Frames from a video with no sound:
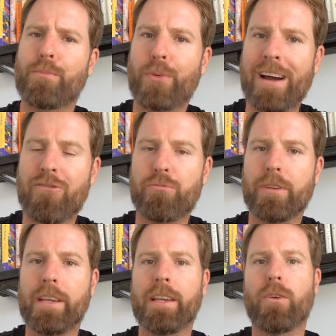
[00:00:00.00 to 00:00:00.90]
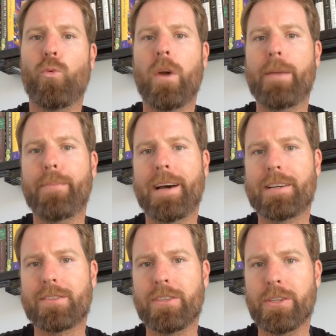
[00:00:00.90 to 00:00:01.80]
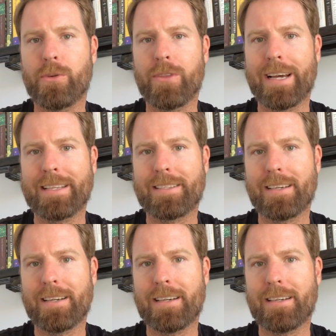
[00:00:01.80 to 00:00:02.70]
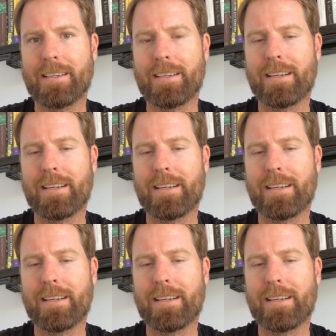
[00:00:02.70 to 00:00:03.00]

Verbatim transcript: probably way past due that, uh,